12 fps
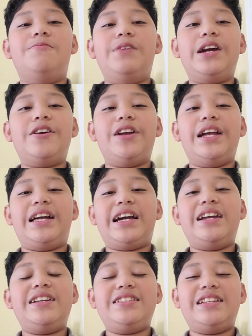where it
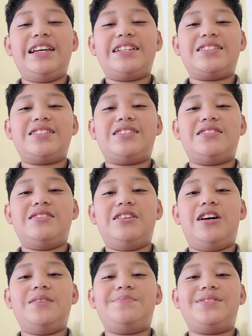kind of like
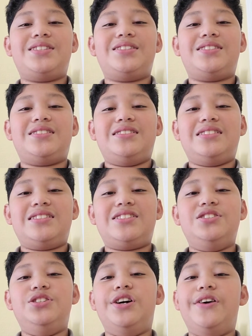stopped
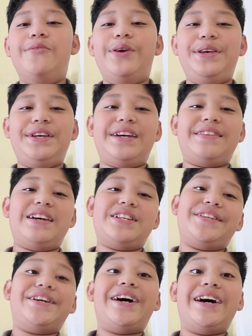snowing at
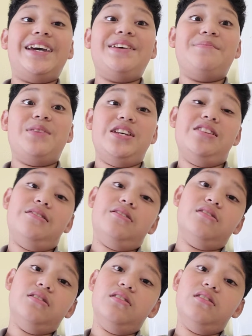that time, and